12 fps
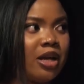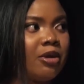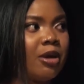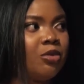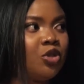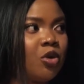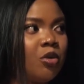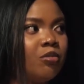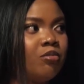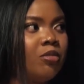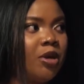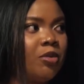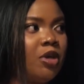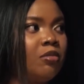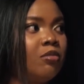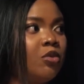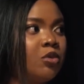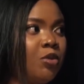and I'm sure maybe
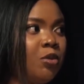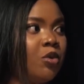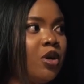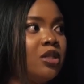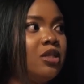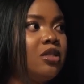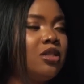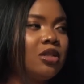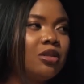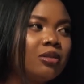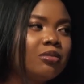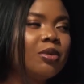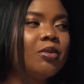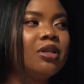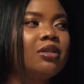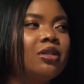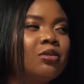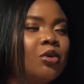most people are still maybe a
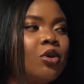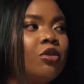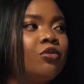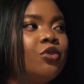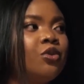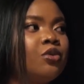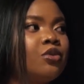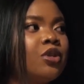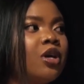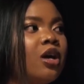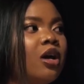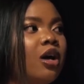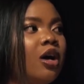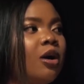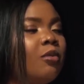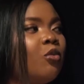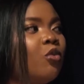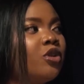little bit confused.
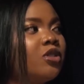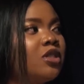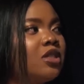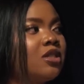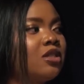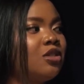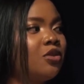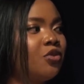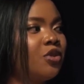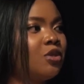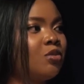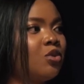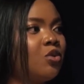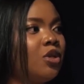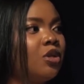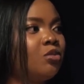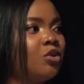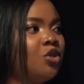What is the difference
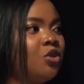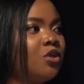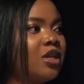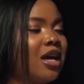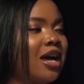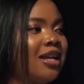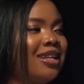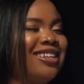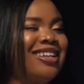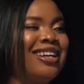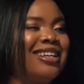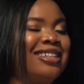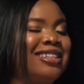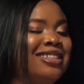between a producer and an